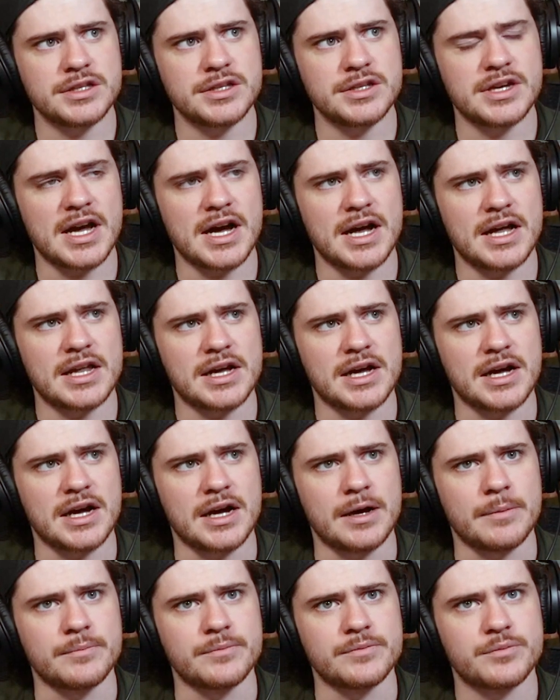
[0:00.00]
You got
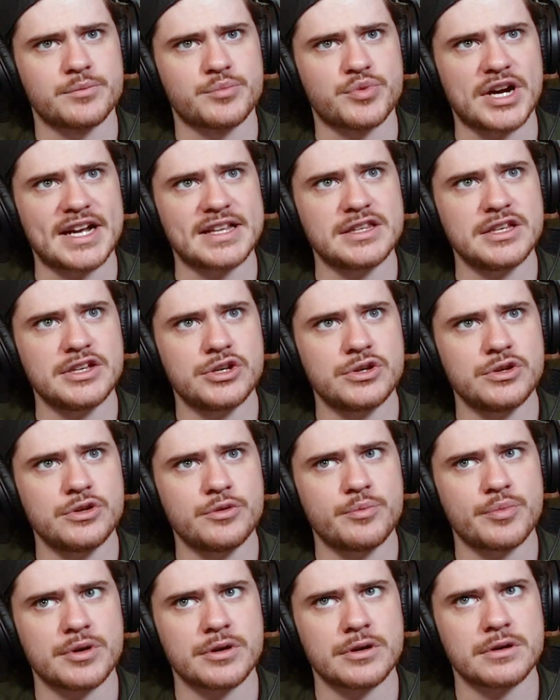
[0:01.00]
Bradley
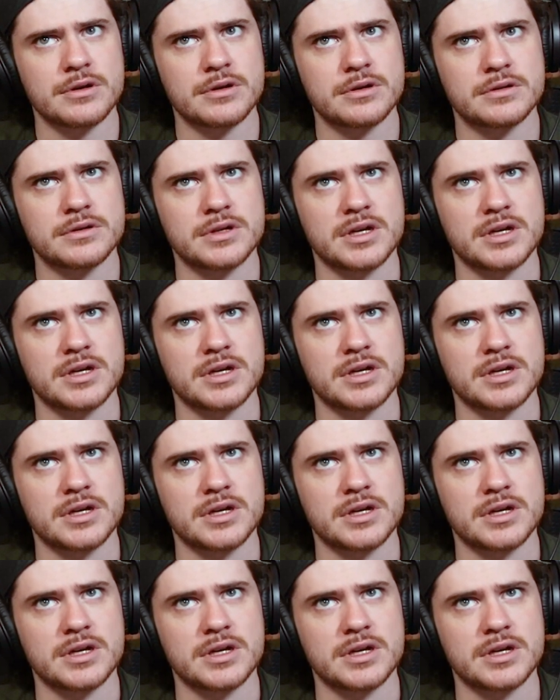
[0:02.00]
Cooper,